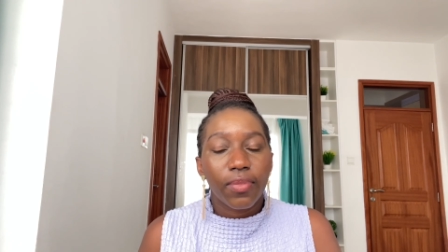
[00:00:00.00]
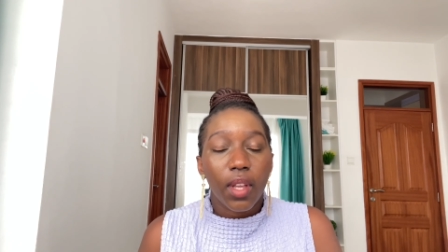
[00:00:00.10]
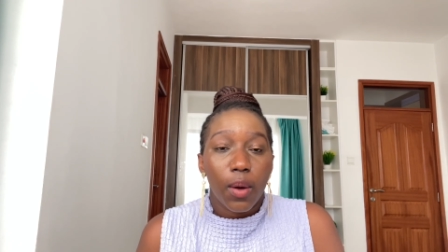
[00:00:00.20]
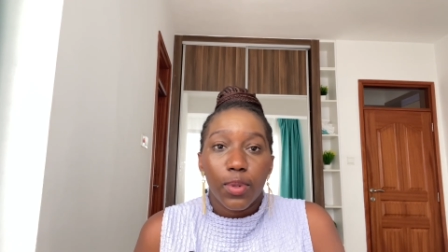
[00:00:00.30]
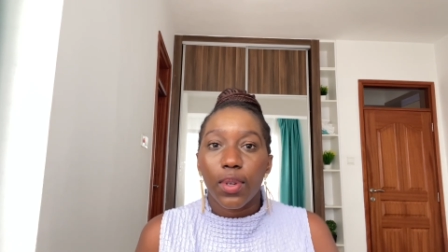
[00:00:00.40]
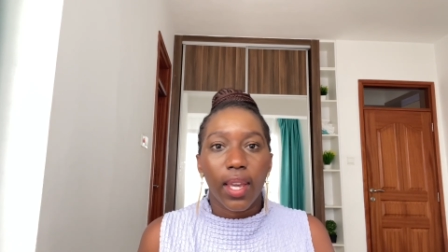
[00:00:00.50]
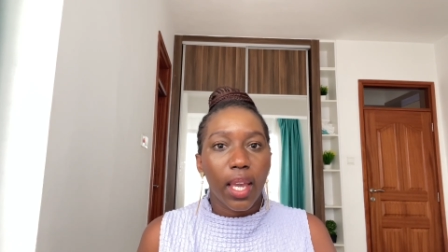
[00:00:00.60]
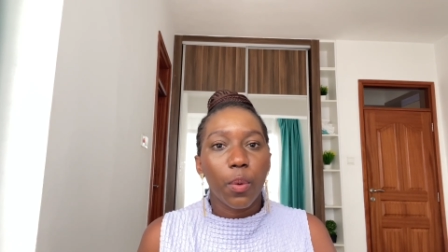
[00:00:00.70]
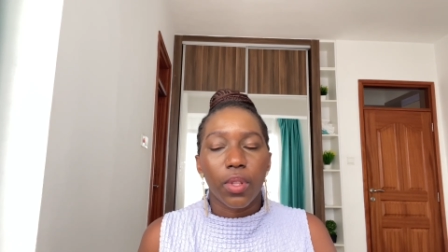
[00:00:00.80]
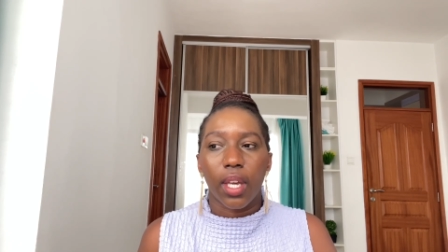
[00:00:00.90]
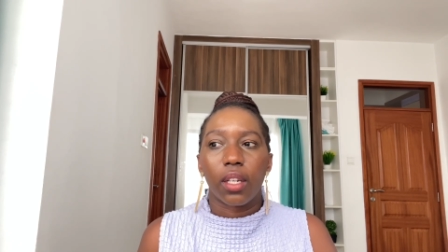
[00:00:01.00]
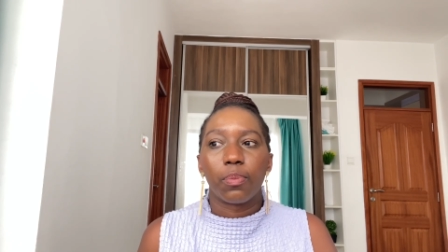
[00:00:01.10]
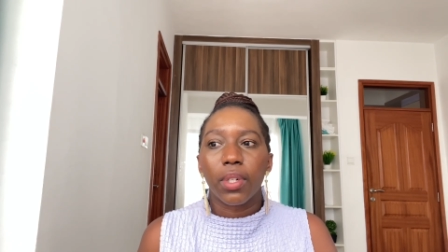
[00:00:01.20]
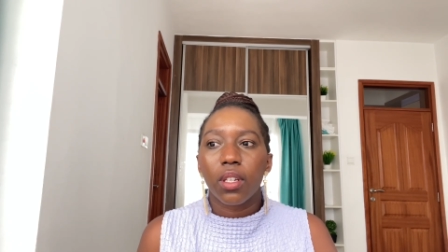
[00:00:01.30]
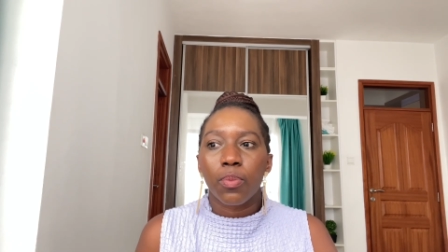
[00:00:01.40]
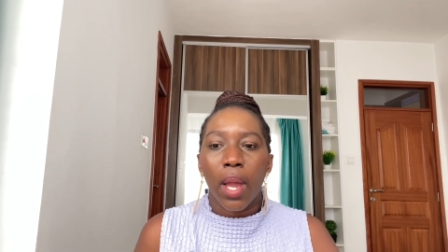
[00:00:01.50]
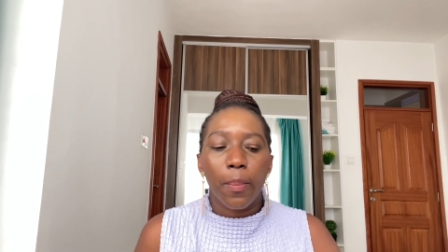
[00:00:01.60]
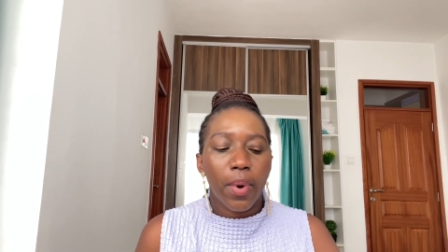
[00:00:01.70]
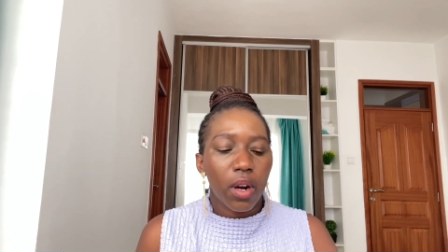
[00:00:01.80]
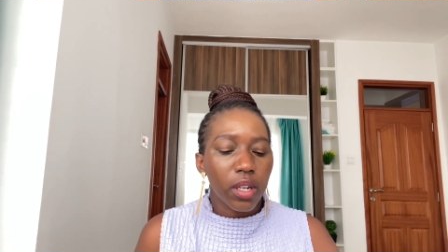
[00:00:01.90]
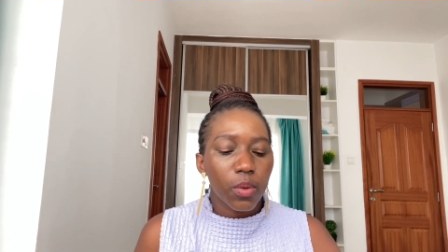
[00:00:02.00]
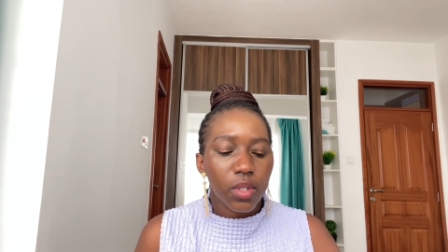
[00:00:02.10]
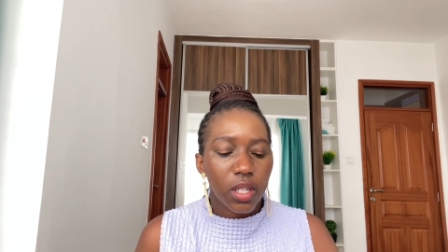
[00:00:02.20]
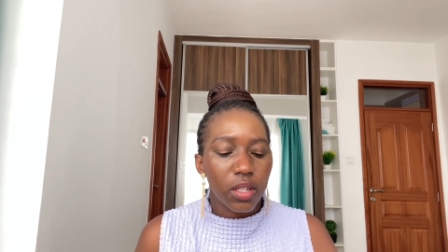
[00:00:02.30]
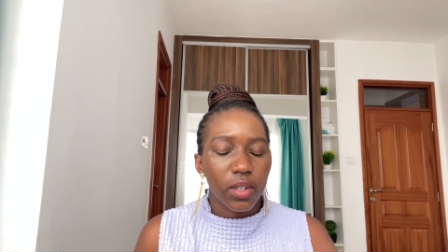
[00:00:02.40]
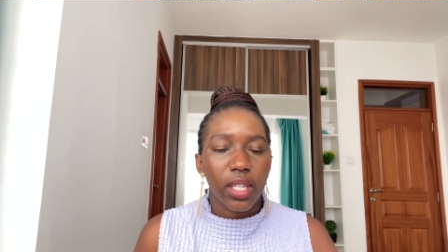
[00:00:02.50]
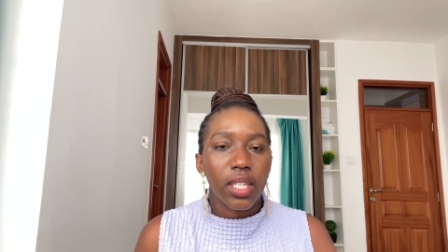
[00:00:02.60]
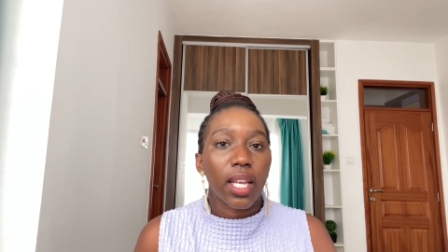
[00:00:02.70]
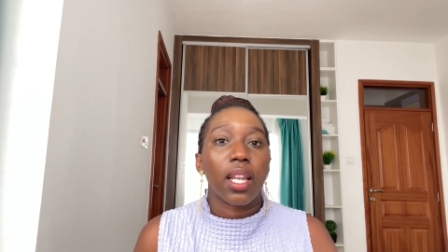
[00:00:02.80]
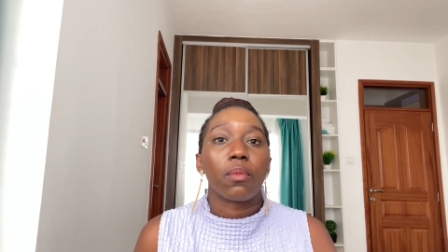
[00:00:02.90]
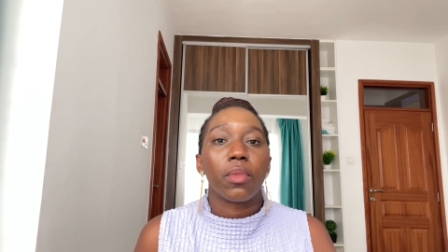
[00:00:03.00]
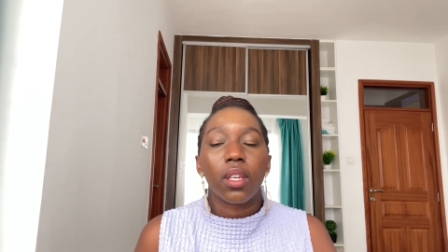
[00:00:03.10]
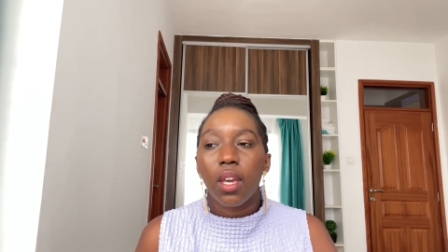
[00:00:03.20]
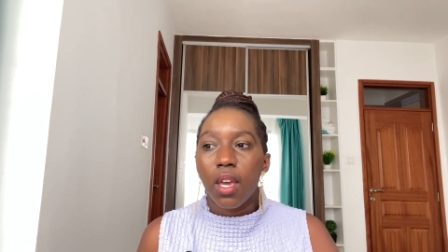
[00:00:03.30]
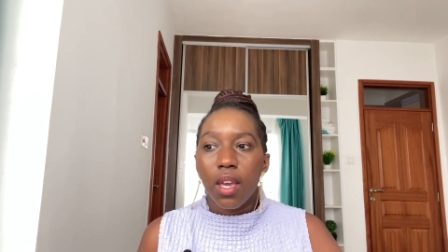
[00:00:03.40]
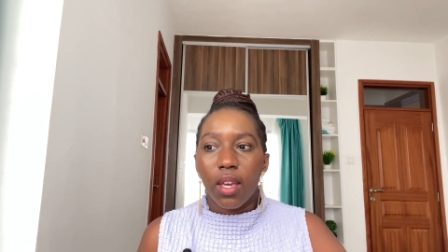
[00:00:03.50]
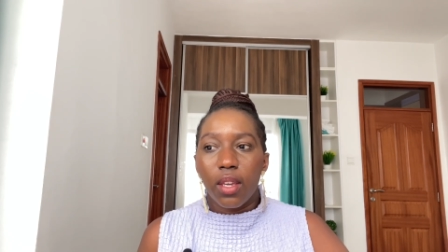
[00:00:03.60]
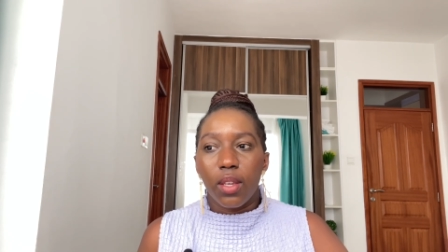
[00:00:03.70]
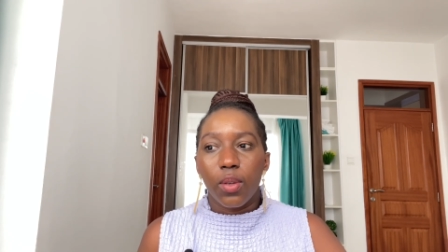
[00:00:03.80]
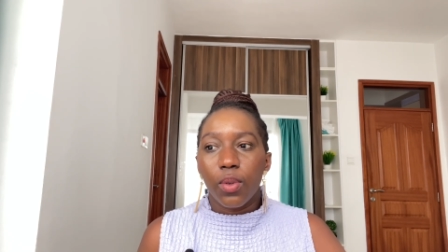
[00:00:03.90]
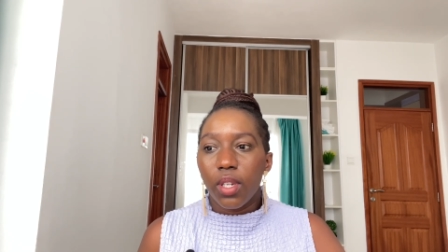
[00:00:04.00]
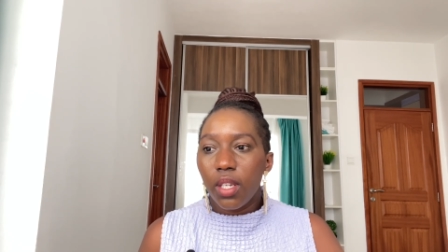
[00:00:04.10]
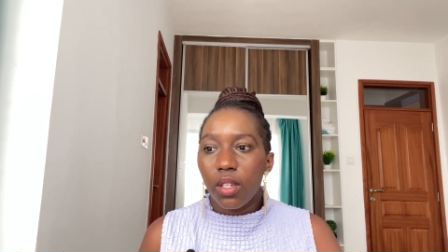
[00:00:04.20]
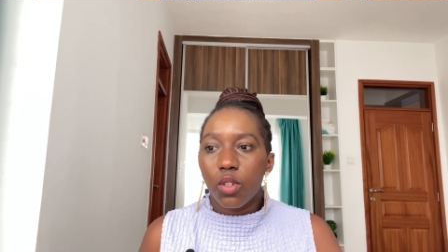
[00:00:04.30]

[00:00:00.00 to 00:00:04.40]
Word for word: I was okay with that, because my body was literally telling me, you need